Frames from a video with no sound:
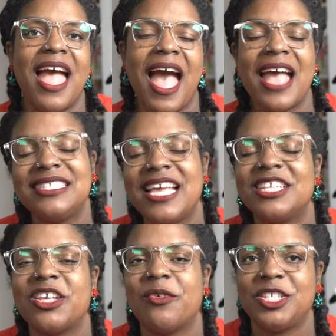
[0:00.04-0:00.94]
Hindsight
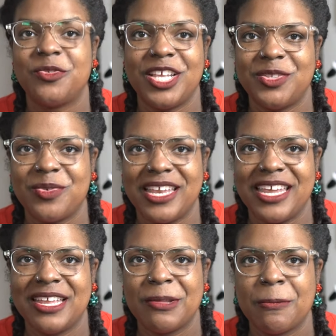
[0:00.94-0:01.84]
is always
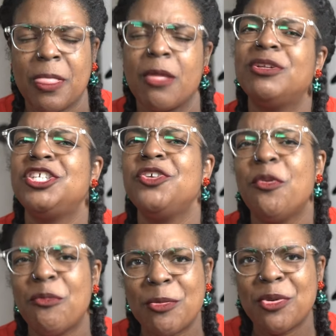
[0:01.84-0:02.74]
20/20. But do you
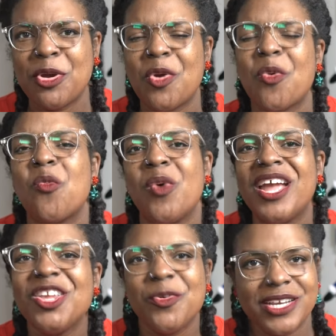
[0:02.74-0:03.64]
remember
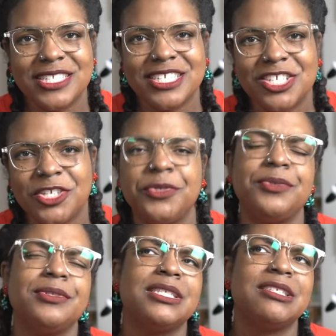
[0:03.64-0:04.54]
what you wanted to
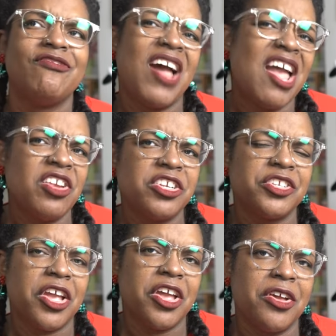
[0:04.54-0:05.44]
do 5 years
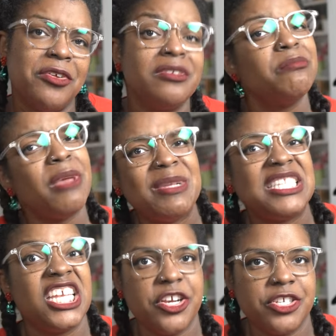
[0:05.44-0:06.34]
ago, maybe
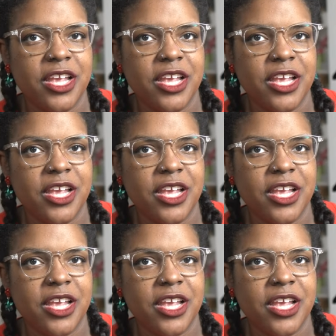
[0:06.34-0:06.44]
10 years